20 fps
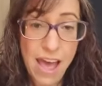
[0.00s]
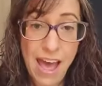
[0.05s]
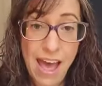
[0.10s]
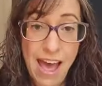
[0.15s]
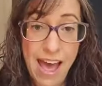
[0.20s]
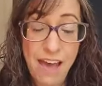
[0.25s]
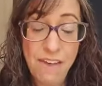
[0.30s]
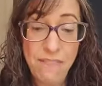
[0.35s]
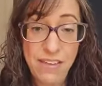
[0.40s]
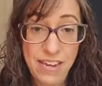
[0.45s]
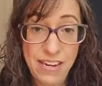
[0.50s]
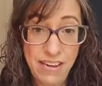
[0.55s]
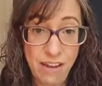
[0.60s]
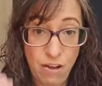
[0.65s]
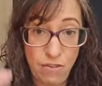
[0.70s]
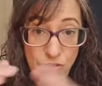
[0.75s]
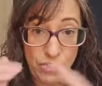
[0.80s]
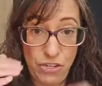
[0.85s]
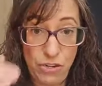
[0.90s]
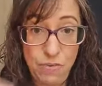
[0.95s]
Having,
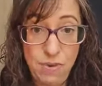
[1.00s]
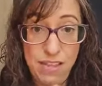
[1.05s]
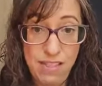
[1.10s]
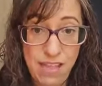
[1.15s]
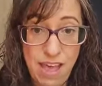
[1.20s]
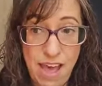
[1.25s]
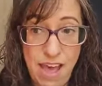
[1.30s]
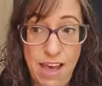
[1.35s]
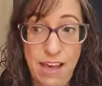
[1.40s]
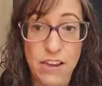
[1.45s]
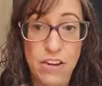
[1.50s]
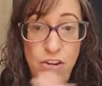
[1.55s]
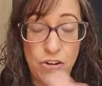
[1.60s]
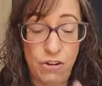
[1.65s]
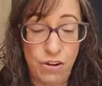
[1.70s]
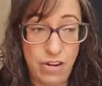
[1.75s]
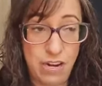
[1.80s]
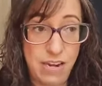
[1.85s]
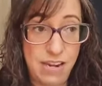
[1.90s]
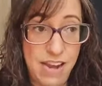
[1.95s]
doing that, you're
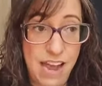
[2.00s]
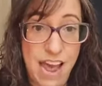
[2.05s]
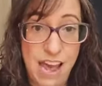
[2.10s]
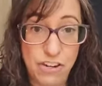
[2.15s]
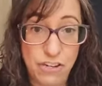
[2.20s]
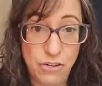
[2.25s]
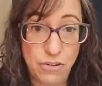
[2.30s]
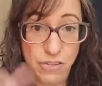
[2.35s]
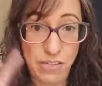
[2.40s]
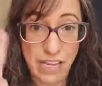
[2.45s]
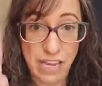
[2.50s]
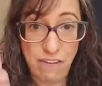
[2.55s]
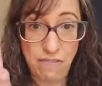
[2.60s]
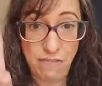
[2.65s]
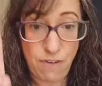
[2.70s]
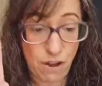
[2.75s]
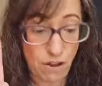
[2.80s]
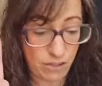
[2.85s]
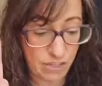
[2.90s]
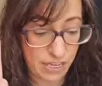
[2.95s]
going to naturally
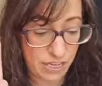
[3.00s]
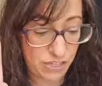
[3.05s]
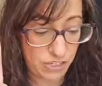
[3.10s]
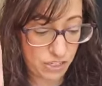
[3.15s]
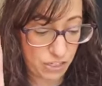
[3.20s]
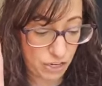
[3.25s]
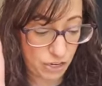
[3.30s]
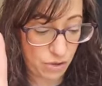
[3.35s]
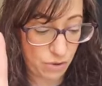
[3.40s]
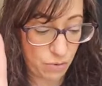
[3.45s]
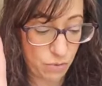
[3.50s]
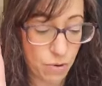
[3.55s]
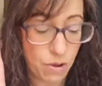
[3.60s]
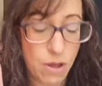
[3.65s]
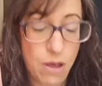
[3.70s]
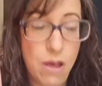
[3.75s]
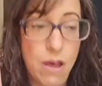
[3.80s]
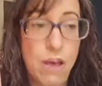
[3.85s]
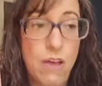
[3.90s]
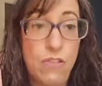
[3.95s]
fall into
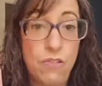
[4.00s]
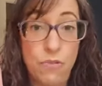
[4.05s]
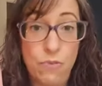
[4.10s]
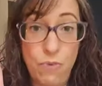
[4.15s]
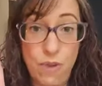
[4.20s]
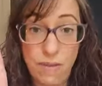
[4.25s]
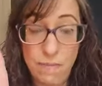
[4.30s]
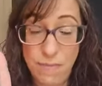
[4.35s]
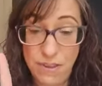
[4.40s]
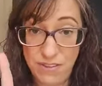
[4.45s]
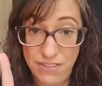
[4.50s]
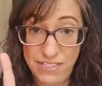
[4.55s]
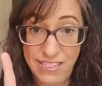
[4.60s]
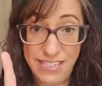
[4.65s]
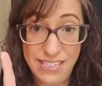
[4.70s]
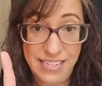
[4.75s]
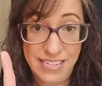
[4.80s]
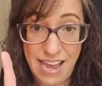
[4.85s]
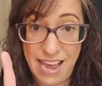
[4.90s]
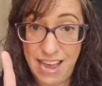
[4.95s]
three meals
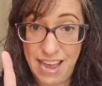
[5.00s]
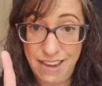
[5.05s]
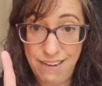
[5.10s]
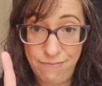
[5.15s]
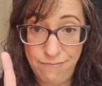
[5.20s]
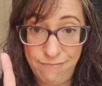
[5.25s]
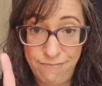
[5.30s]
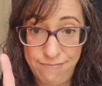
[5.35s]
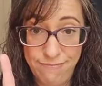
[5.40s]
a day